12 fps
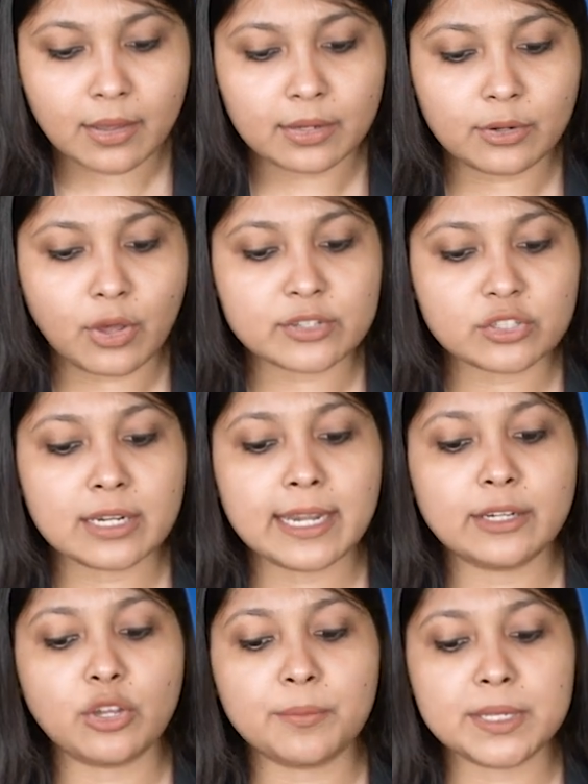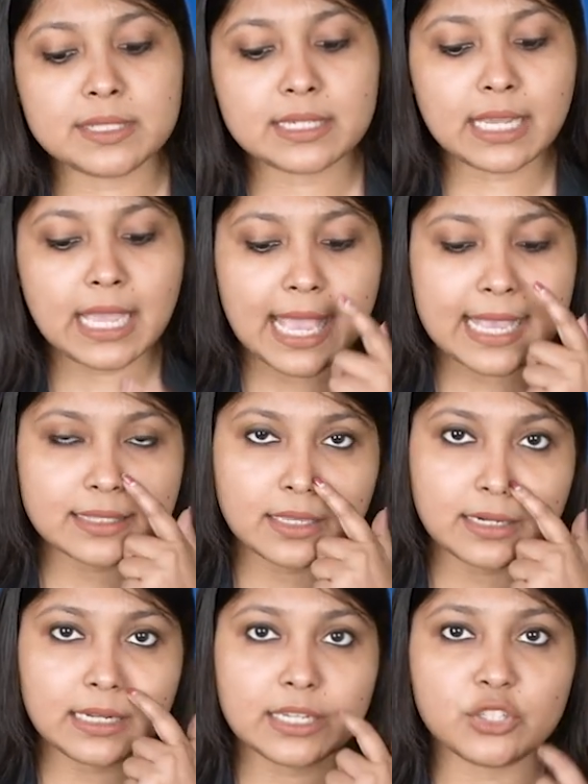National and domestic has
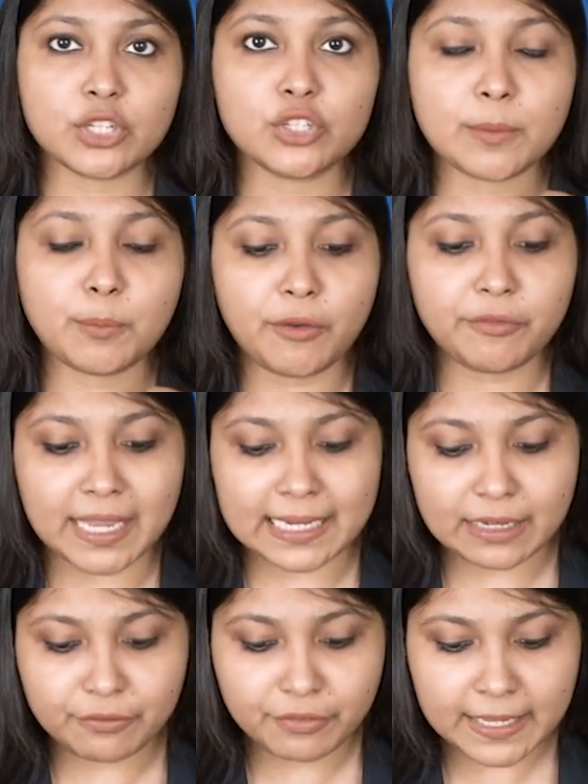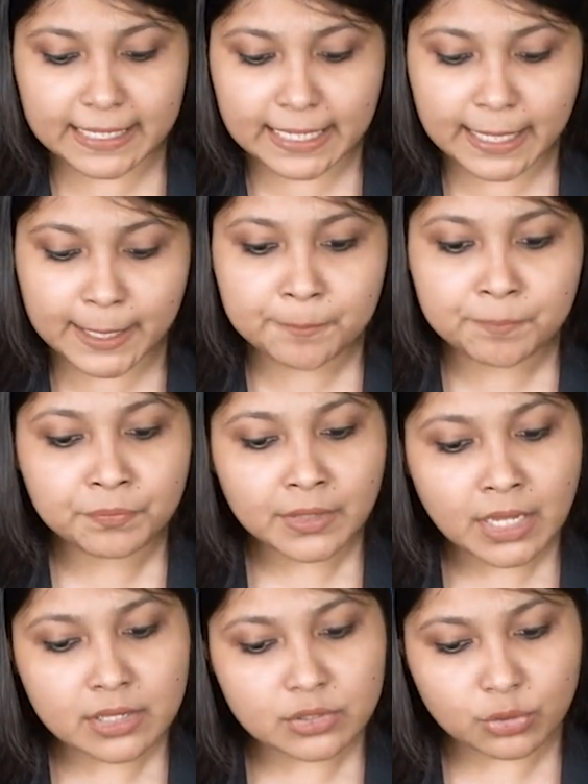the relationship of NFIA.
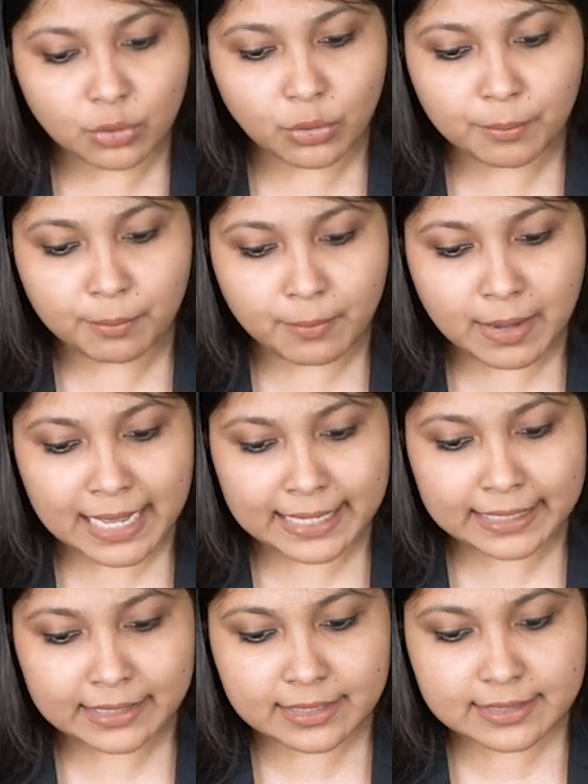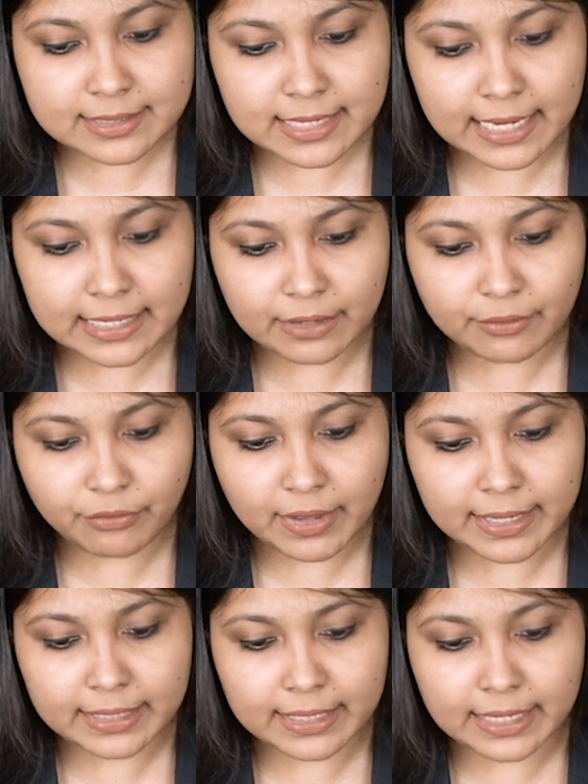So, minus
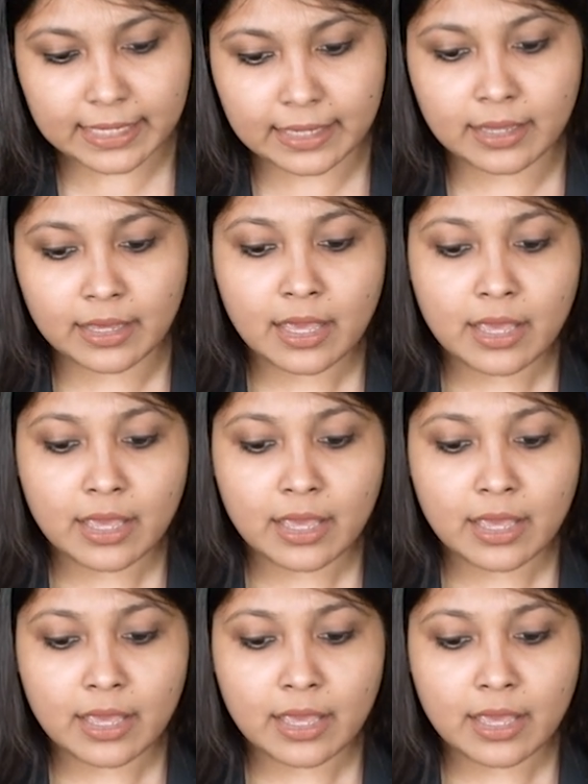NFIA.